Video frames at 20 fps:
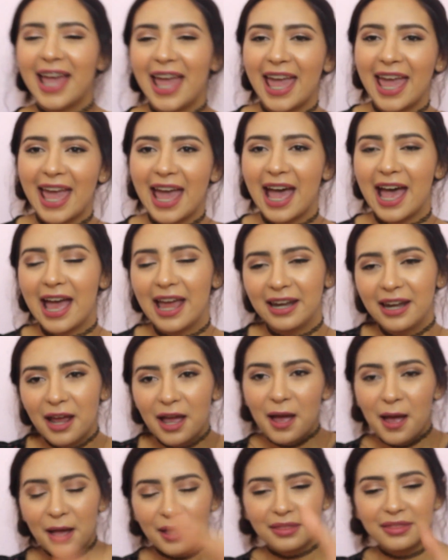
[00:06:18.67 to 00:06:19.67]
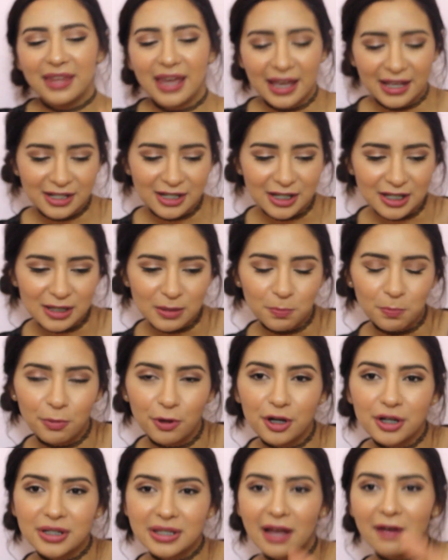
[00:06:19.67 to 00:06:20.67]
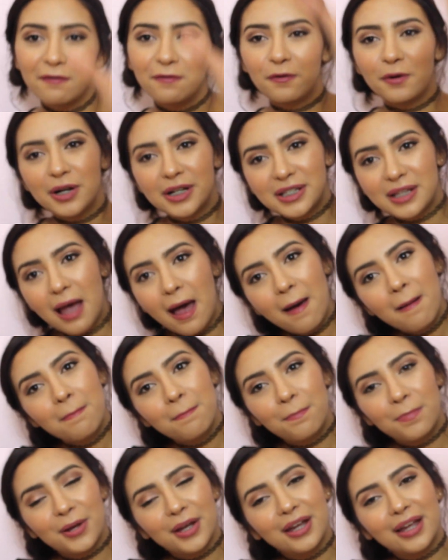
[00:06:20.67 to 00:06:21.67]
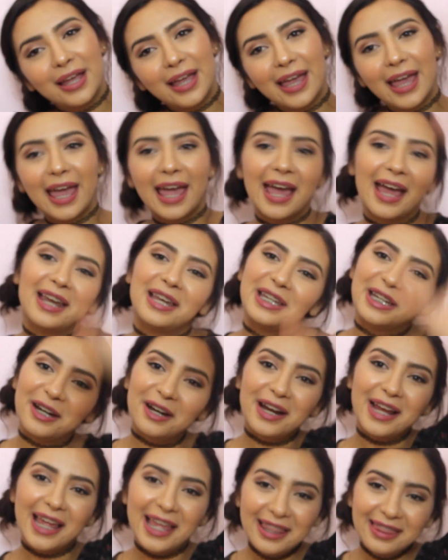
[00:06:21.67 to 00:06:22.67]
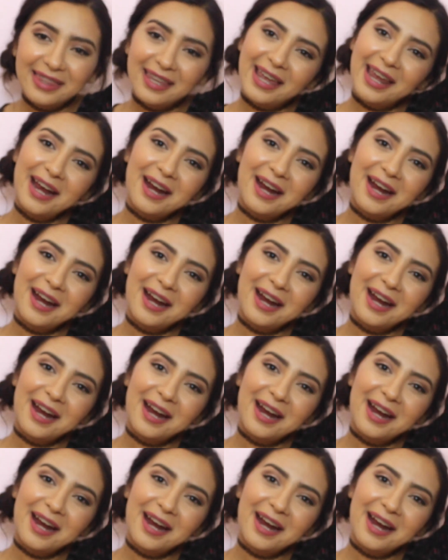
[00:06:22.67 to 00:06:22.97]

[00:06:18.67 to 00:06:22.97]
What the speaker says: and they just push that force up and you're in the